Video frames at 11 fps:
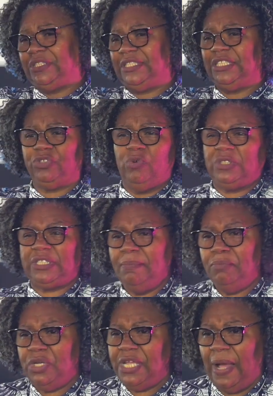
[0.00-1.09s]
sister or
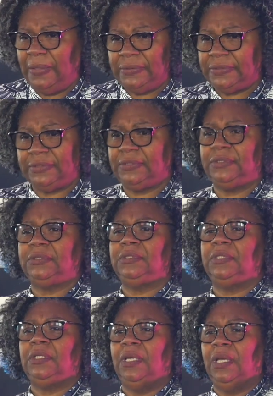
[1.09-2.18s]
somebody else.
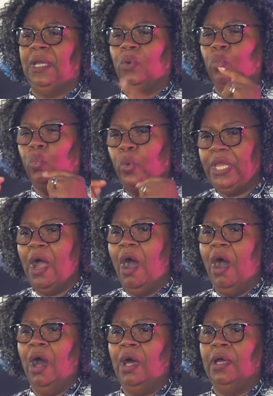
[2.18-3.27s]
We
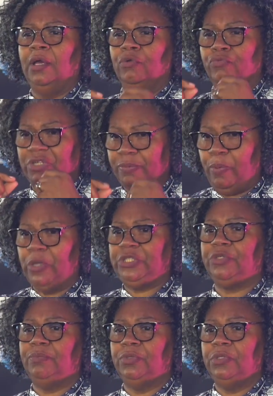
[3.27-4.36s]
are
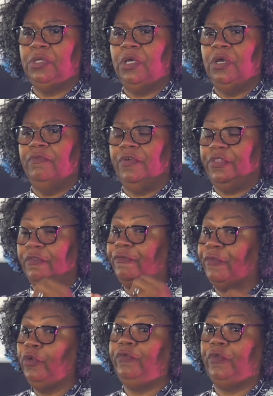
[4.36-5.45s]
responsible for the
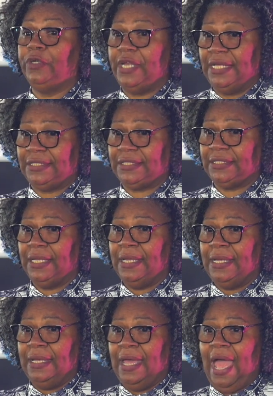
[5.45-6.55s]
fruitfulness
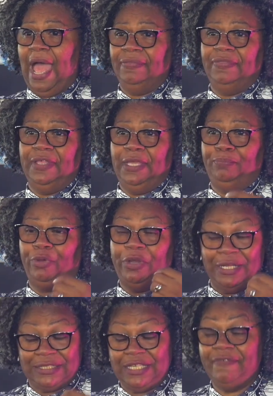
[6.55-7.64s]
and the
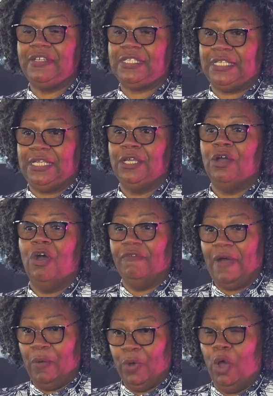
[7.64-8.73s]
productivity of
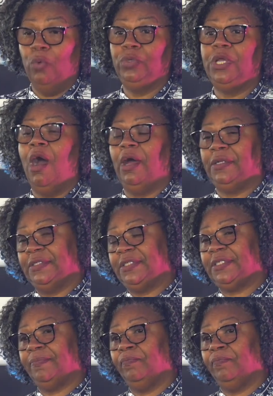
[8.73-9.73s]
our own gardens.